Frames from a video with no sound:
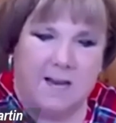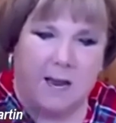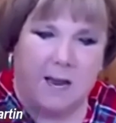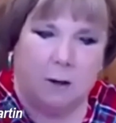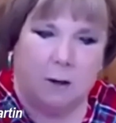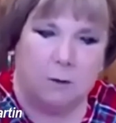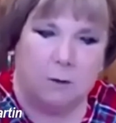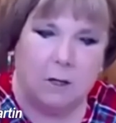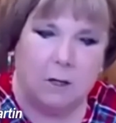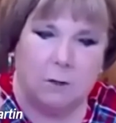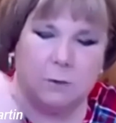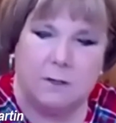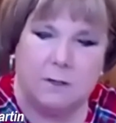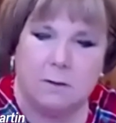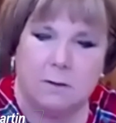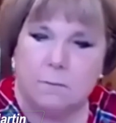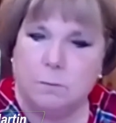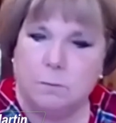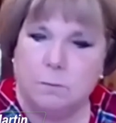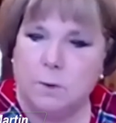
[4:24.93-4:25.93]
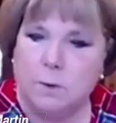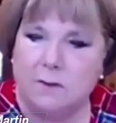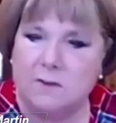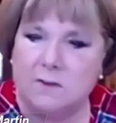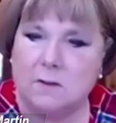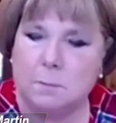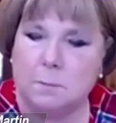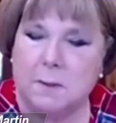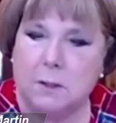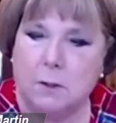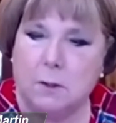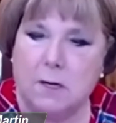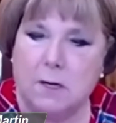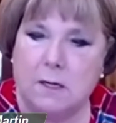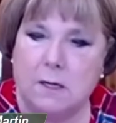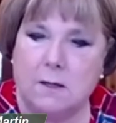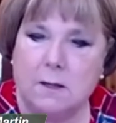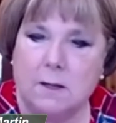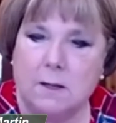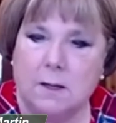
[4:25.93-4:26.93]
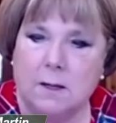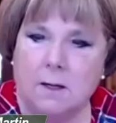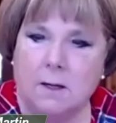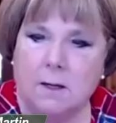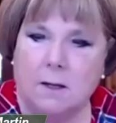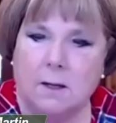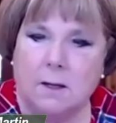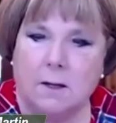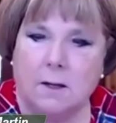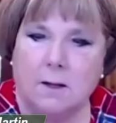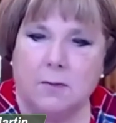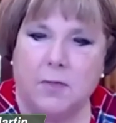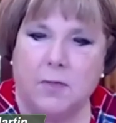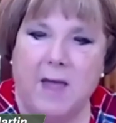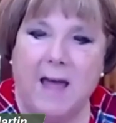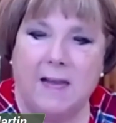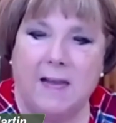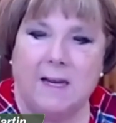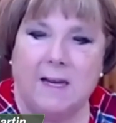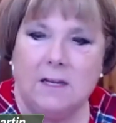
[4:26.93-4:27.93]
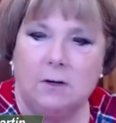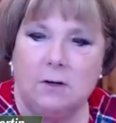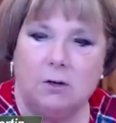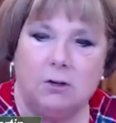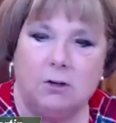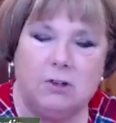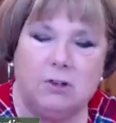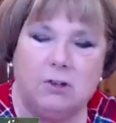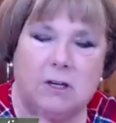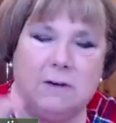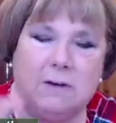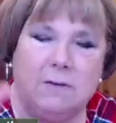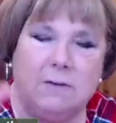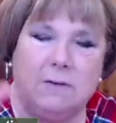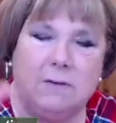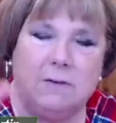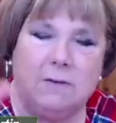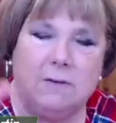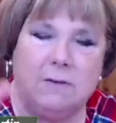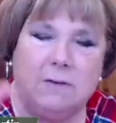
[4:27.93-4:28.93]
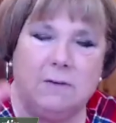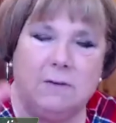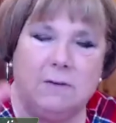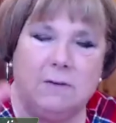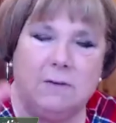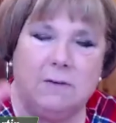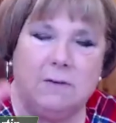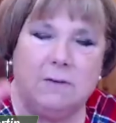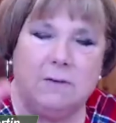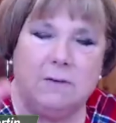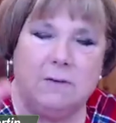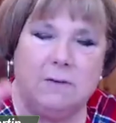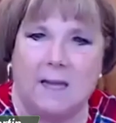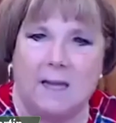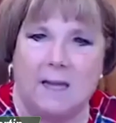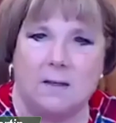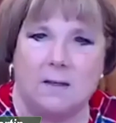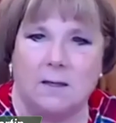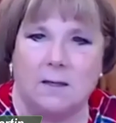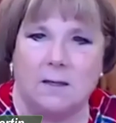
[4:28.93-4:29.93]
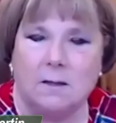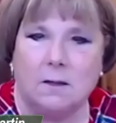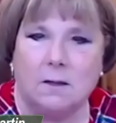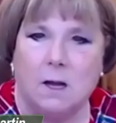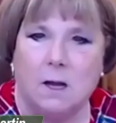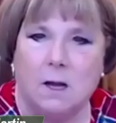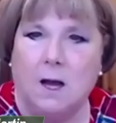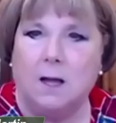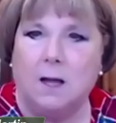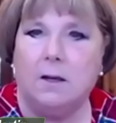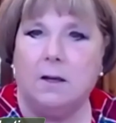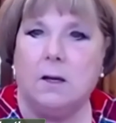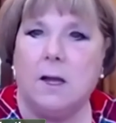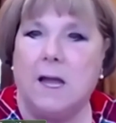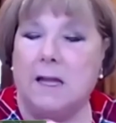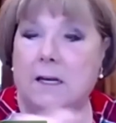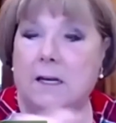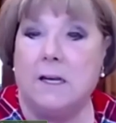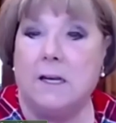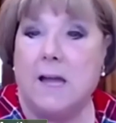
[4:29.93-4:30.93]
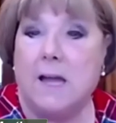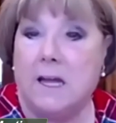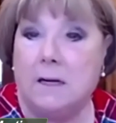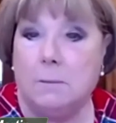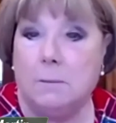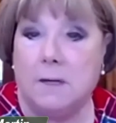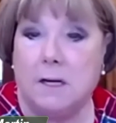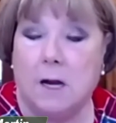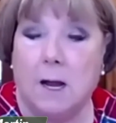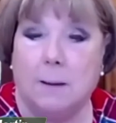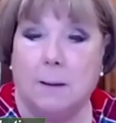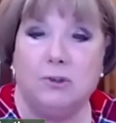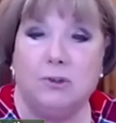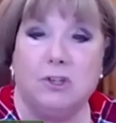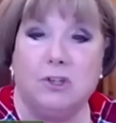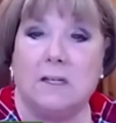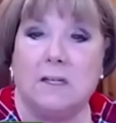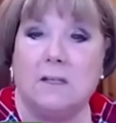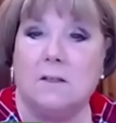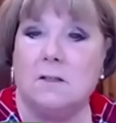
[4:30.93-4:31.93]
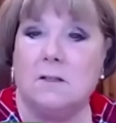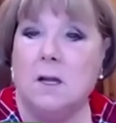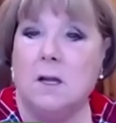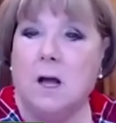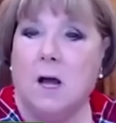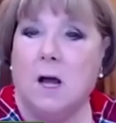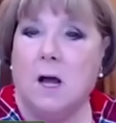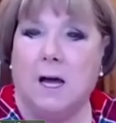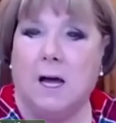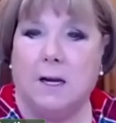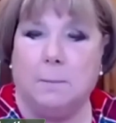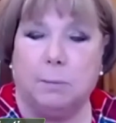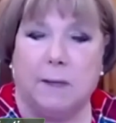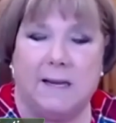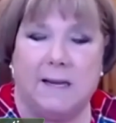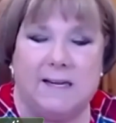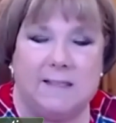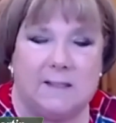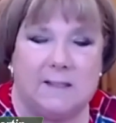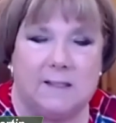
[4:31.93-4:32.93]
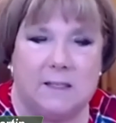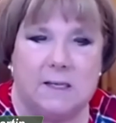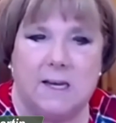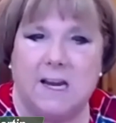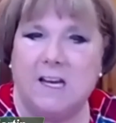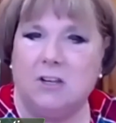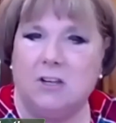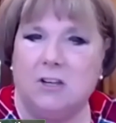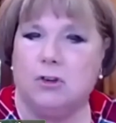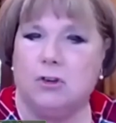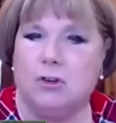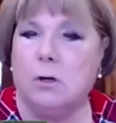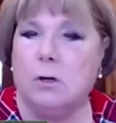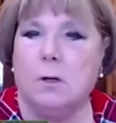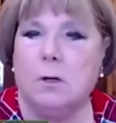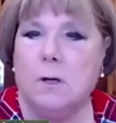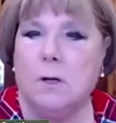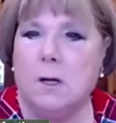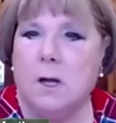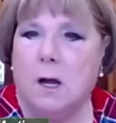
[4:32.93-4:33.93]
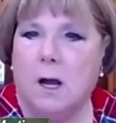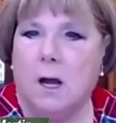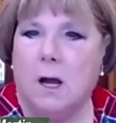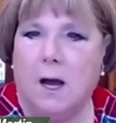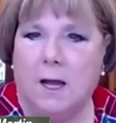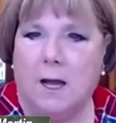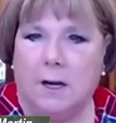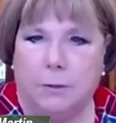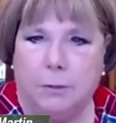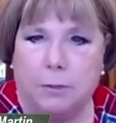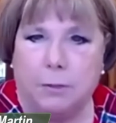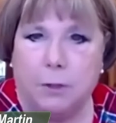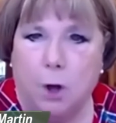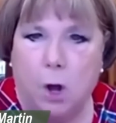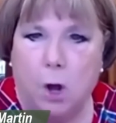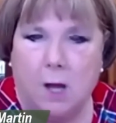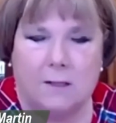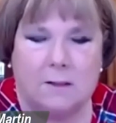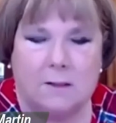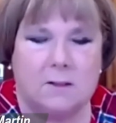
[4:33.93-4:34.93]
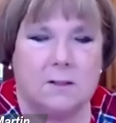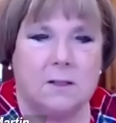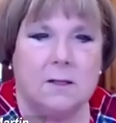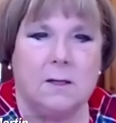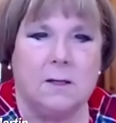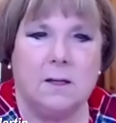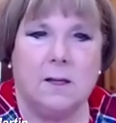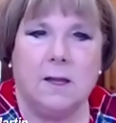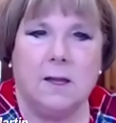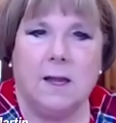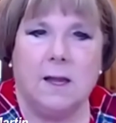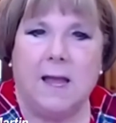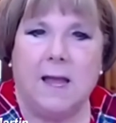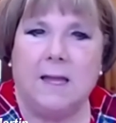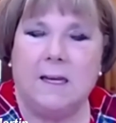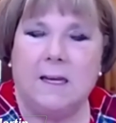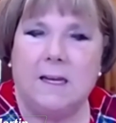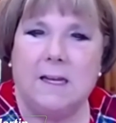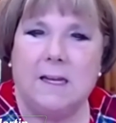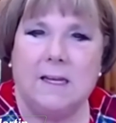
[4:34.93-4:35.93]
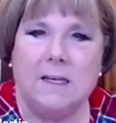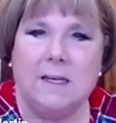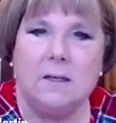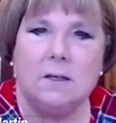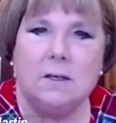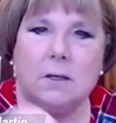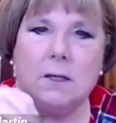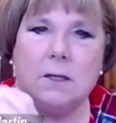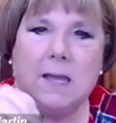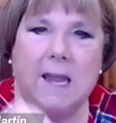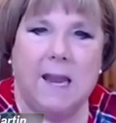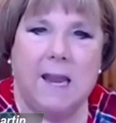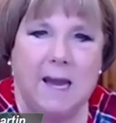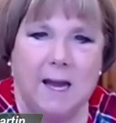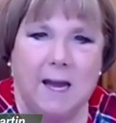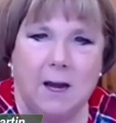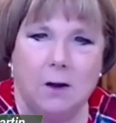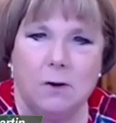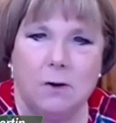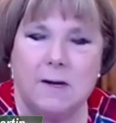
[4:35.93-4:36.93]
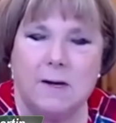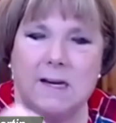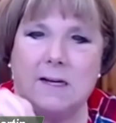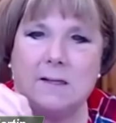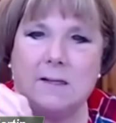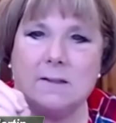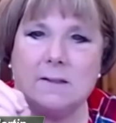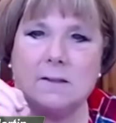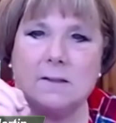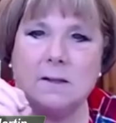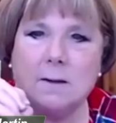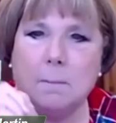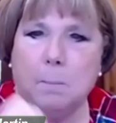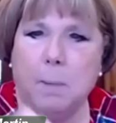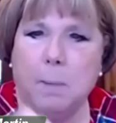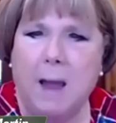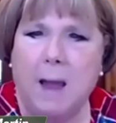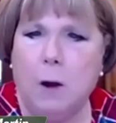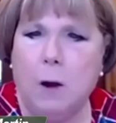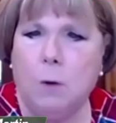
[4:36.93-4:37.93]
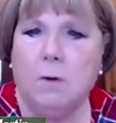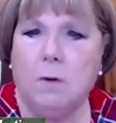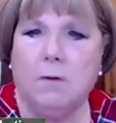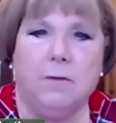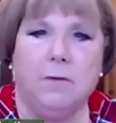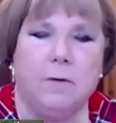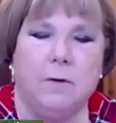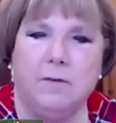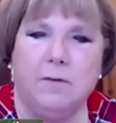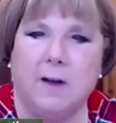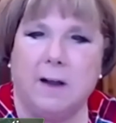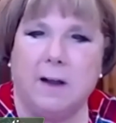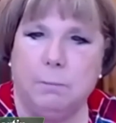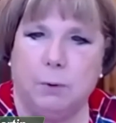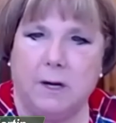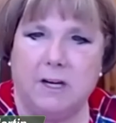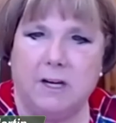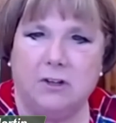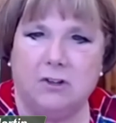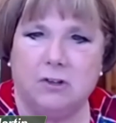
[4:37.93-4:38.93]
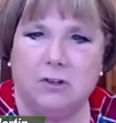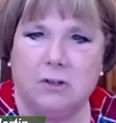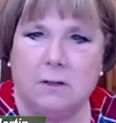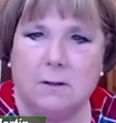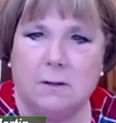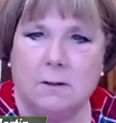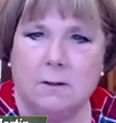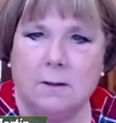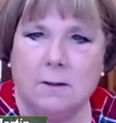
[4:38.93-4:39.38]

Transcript: downloaded with spirit, that energy field is set on an inanimate object, on a place in nature, on a thought, and it carries powerful vibration.